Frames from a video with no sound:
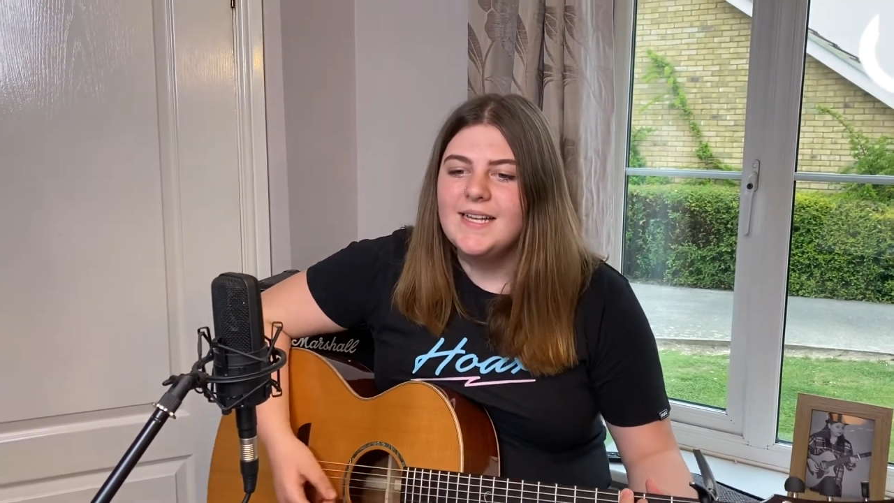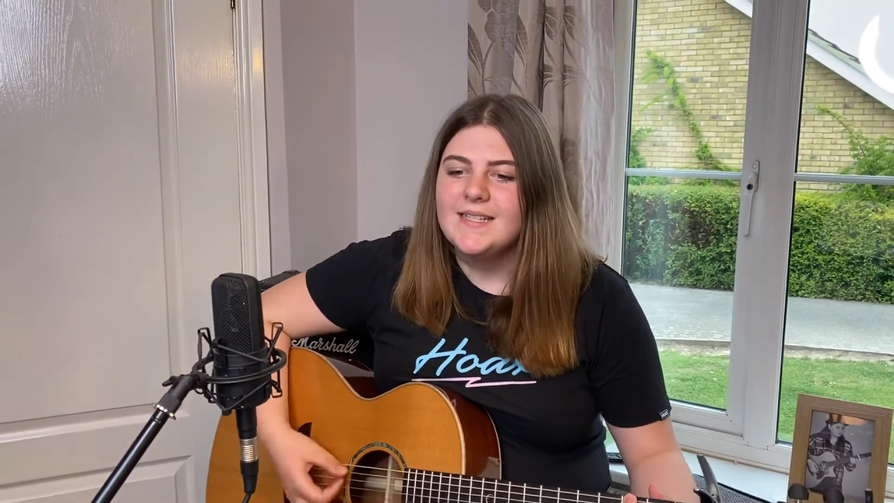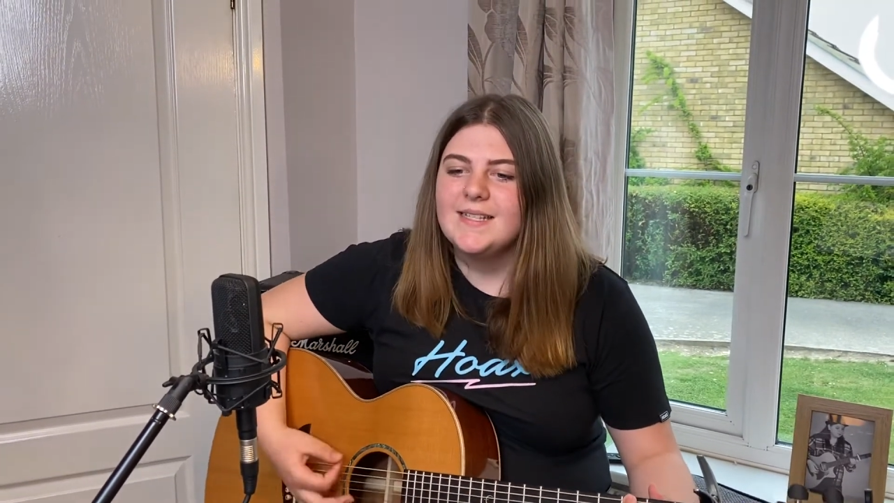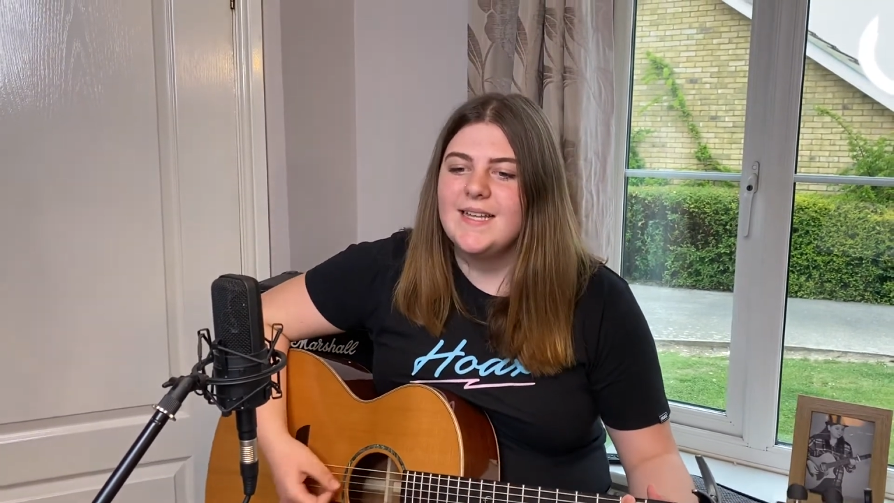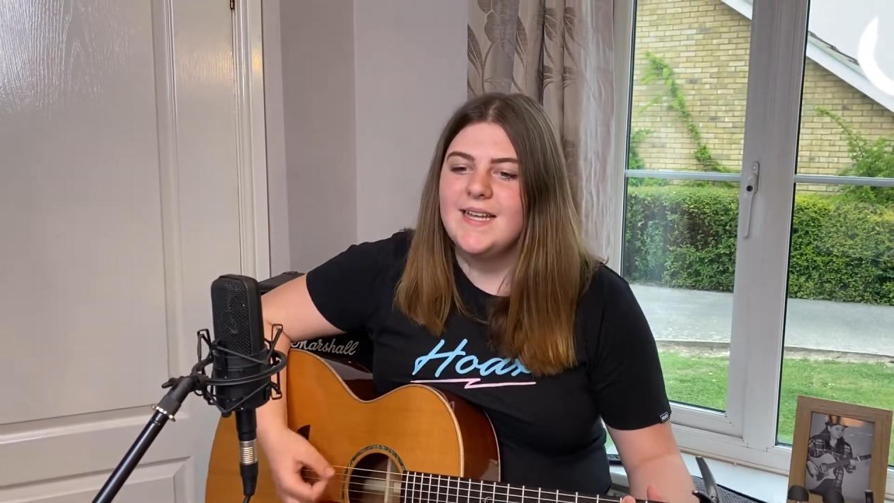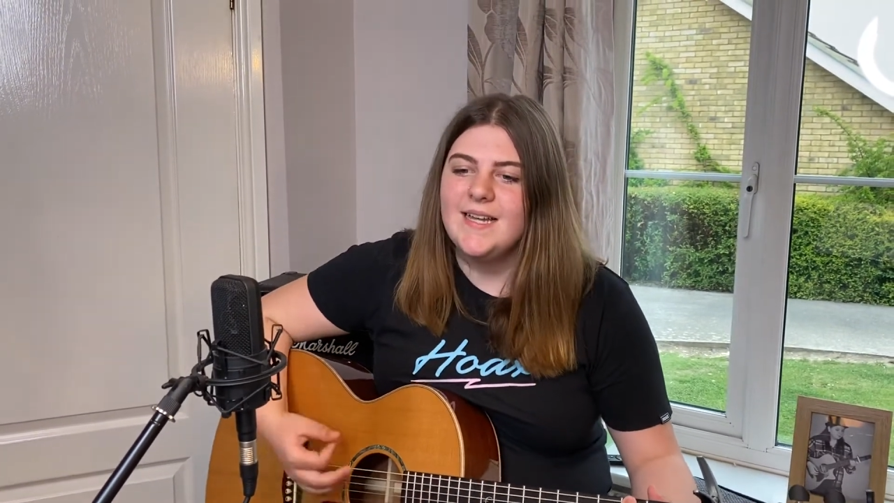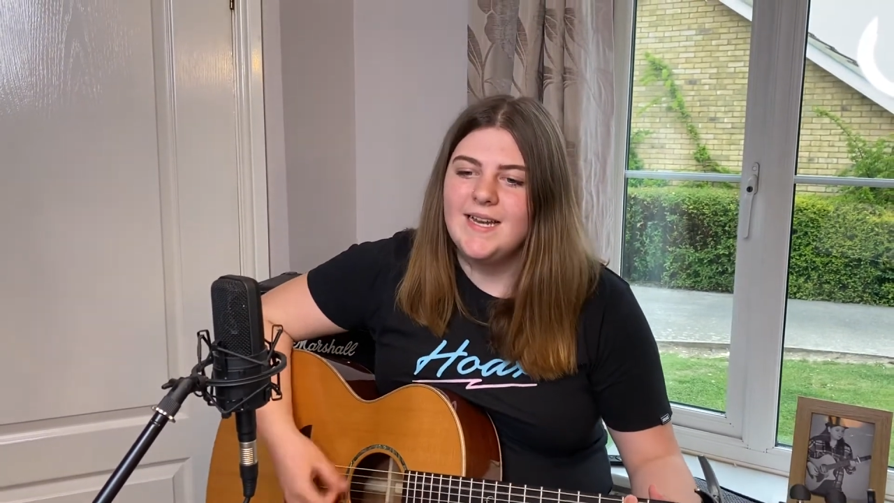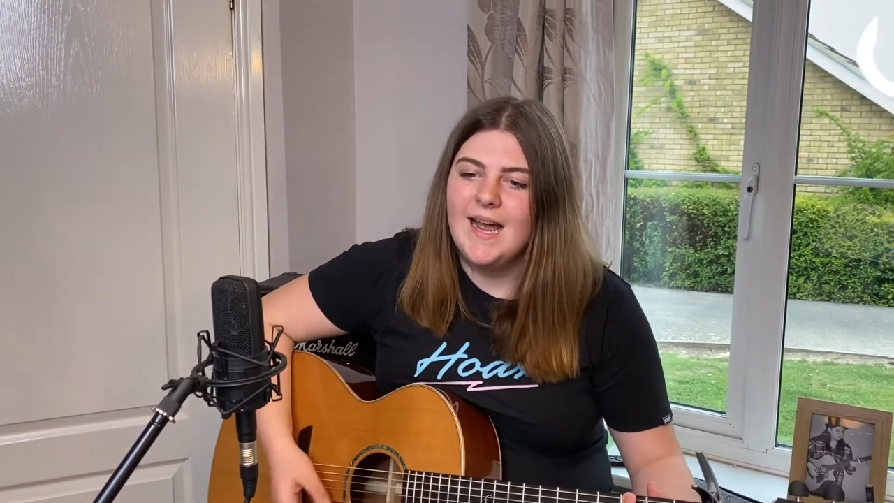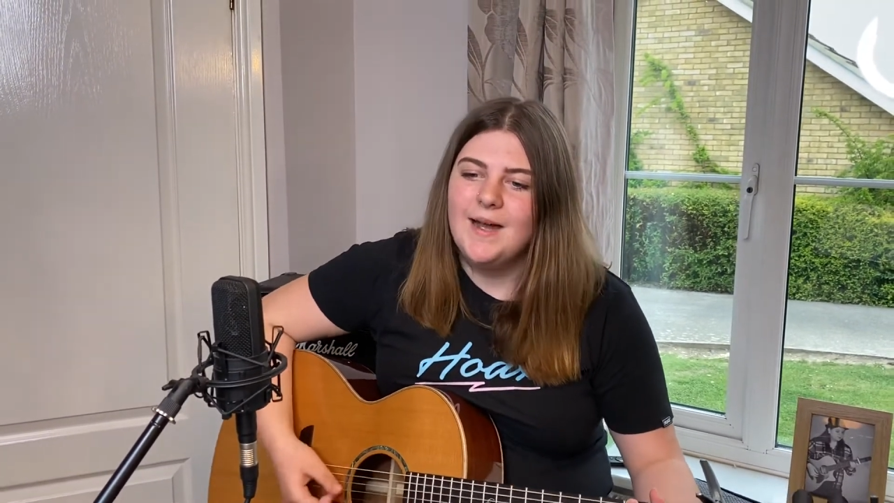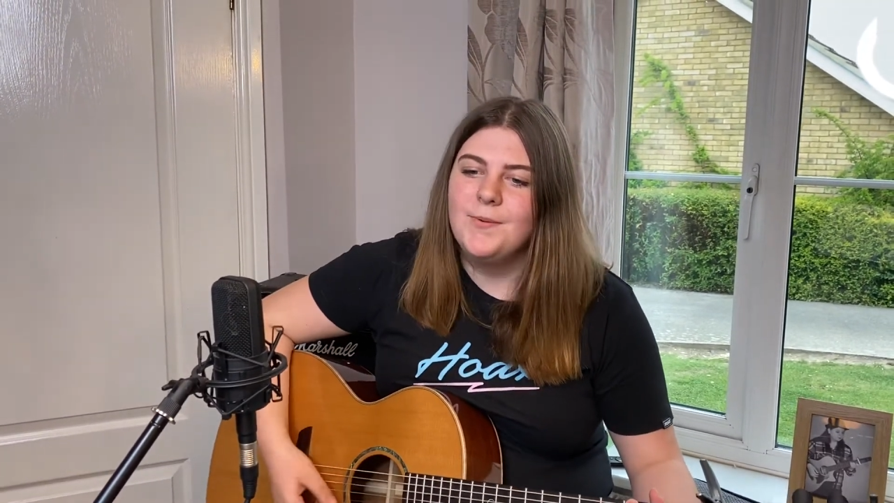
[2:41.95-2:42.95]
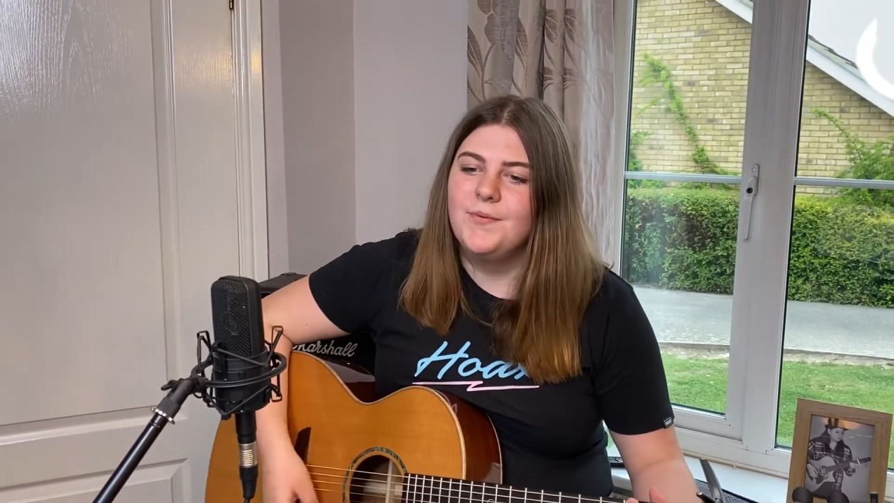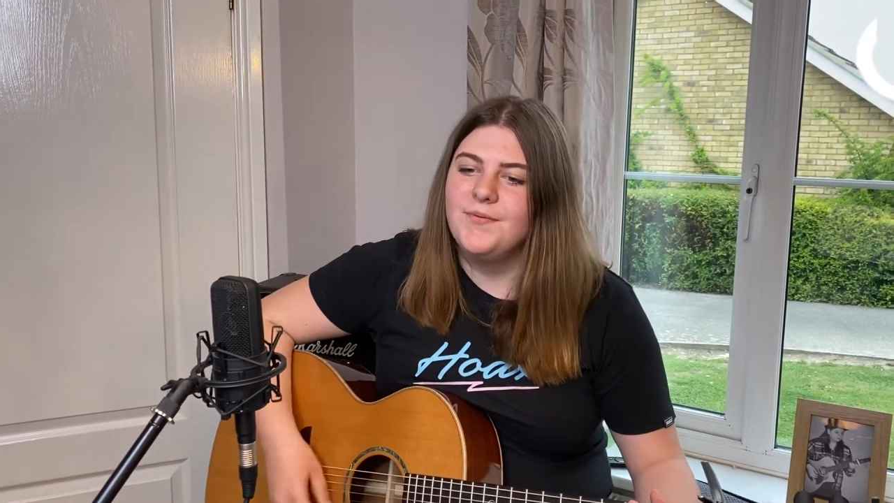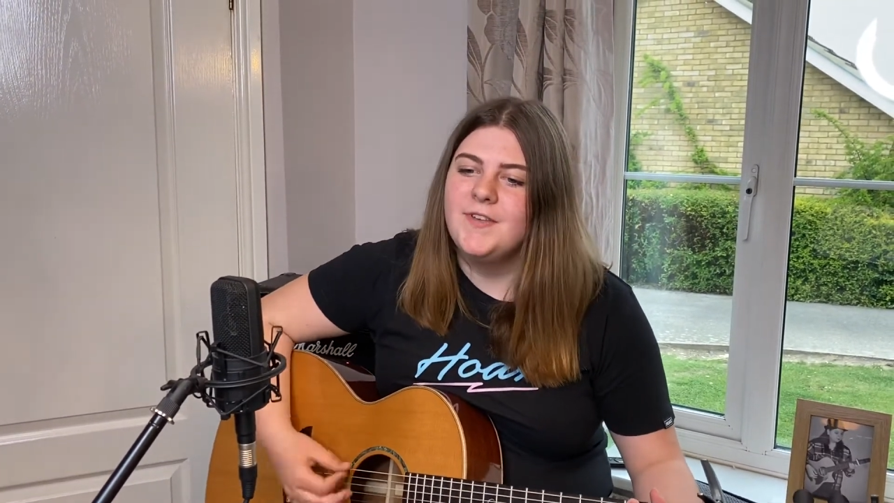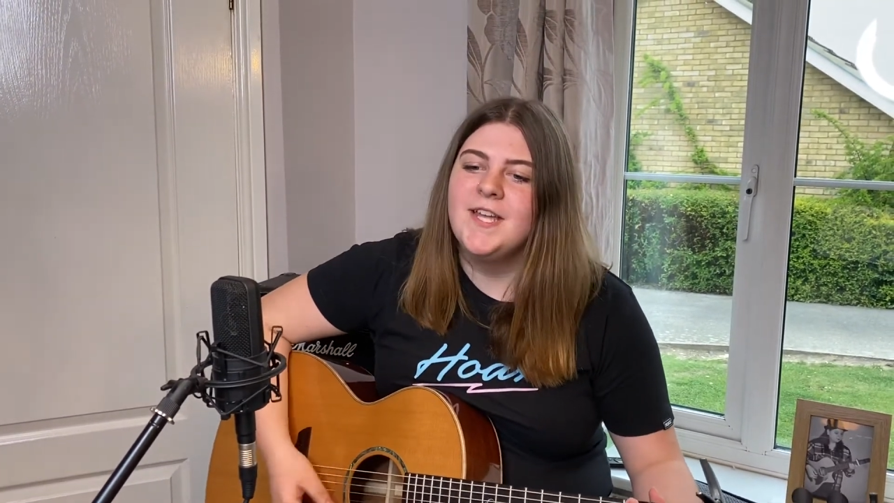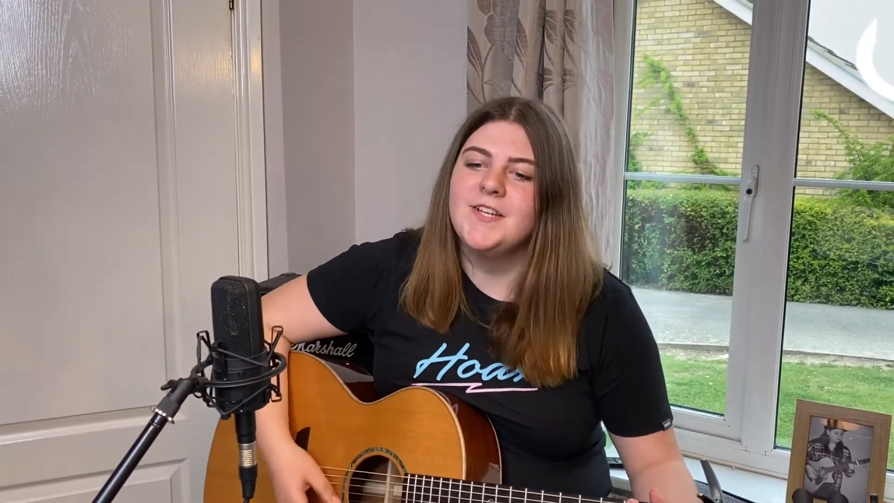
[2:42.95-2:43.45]
Said I will
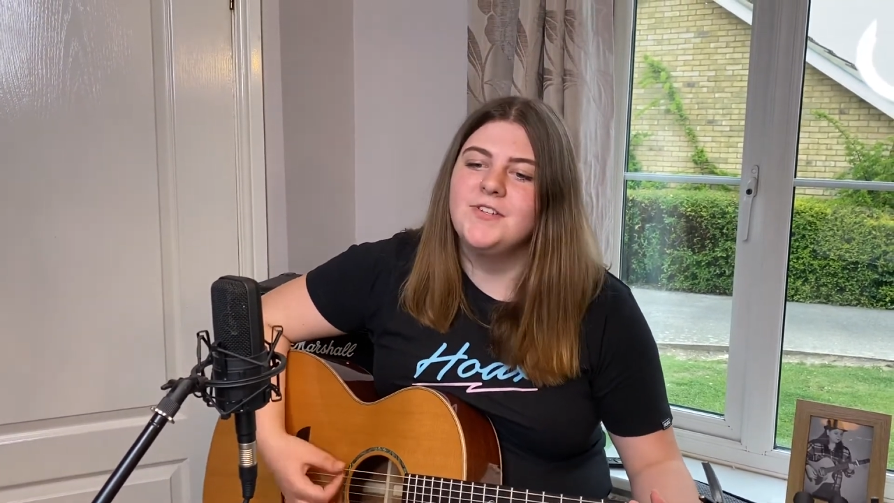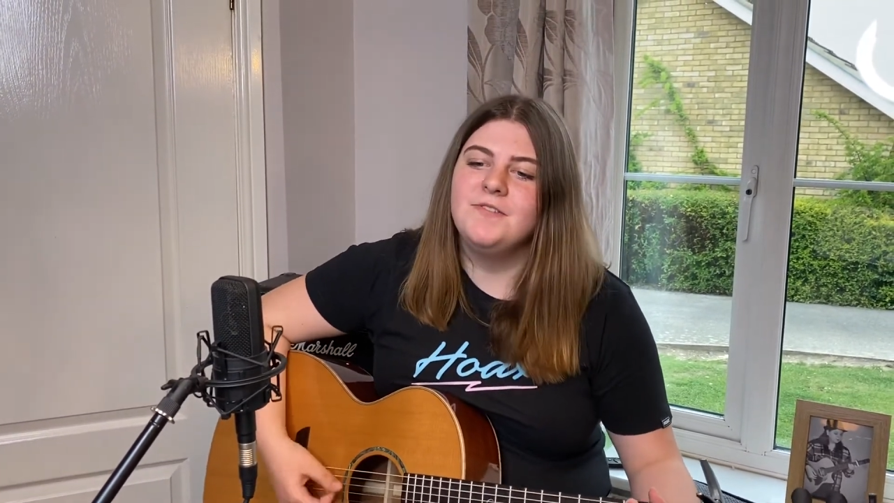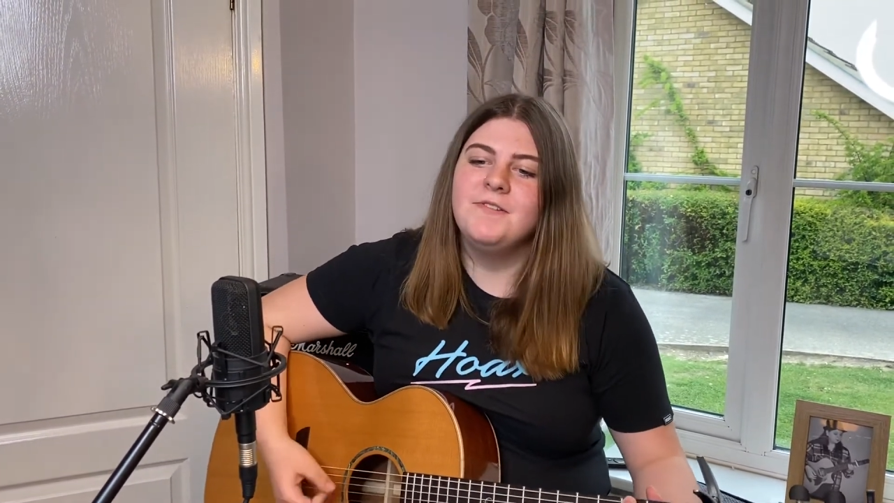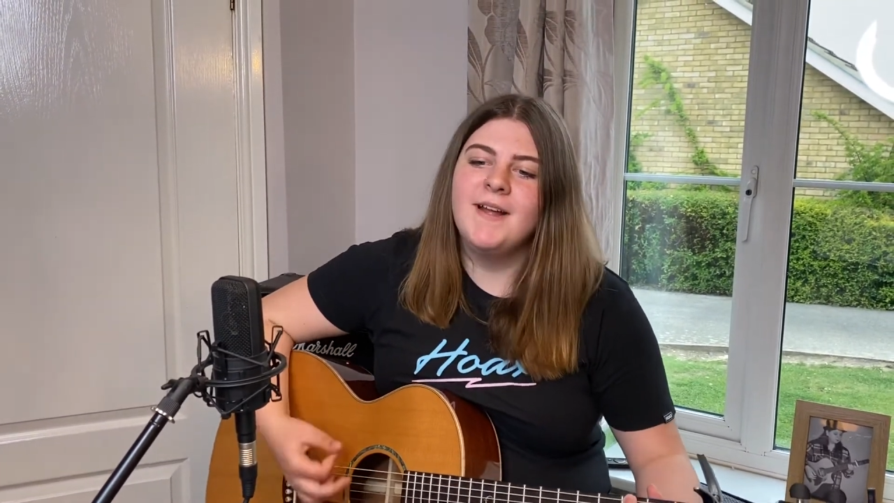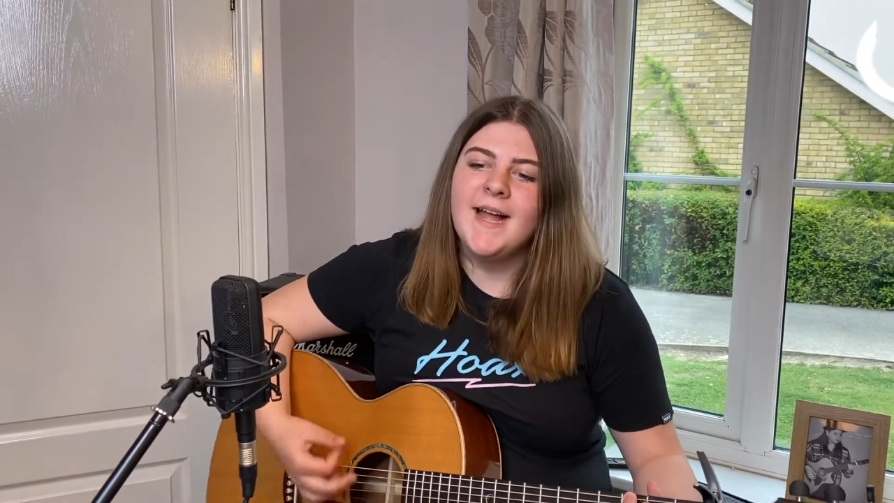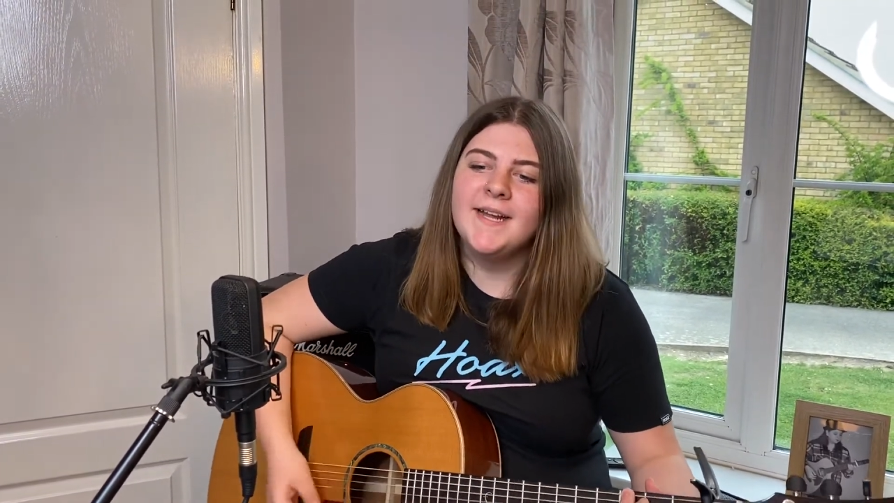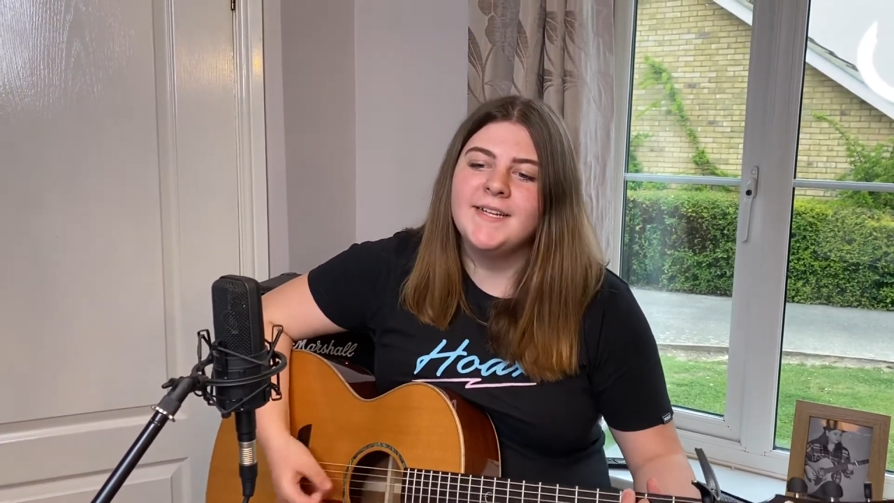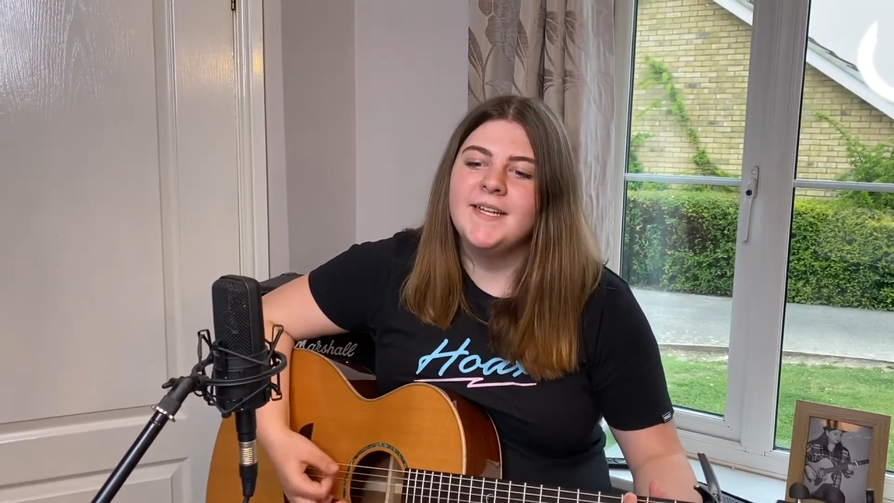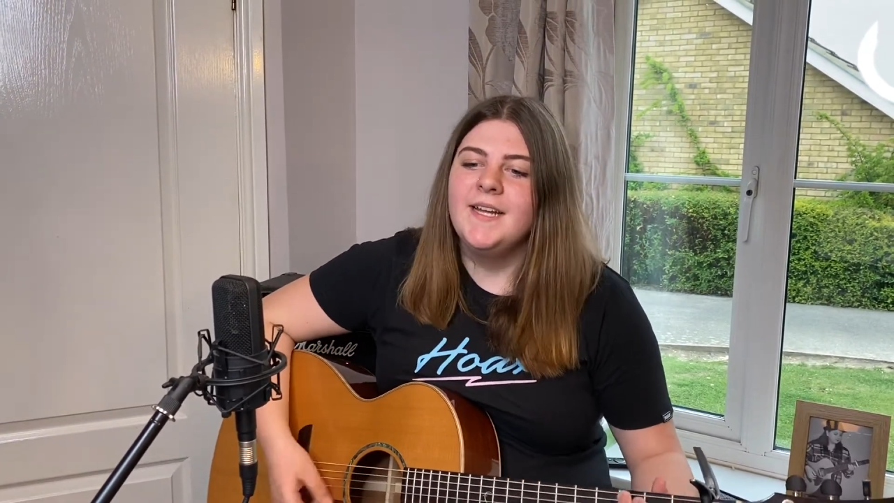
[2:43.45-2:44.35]
fix your rack